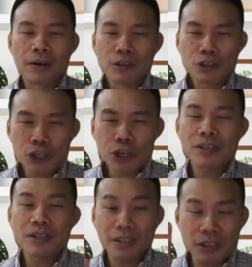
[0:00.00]

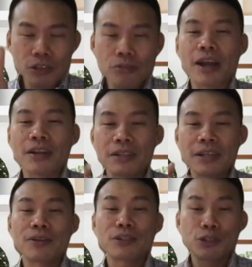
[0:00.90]
Jesus is trying to
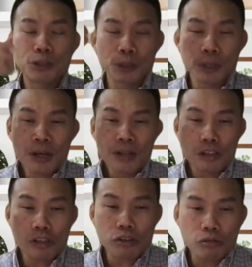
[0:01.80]
tell us to
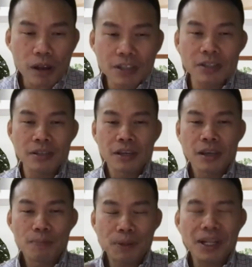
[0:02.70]

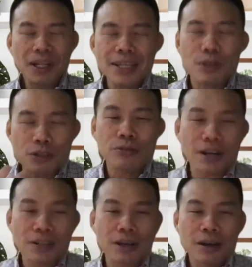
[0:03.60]
place our
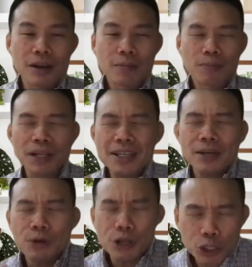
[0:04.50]
trust, place
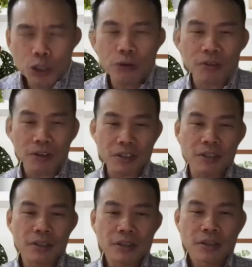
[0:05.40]
our assurance,
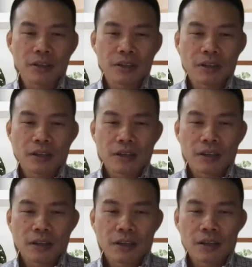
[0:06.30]

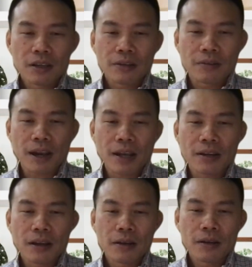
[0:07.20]
right,
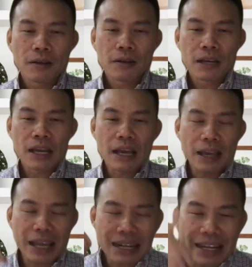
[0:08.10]

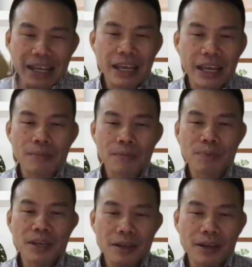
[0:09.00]
in him,
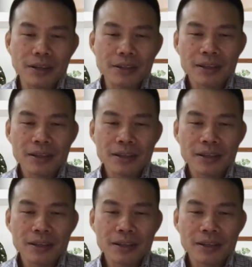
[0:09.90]
because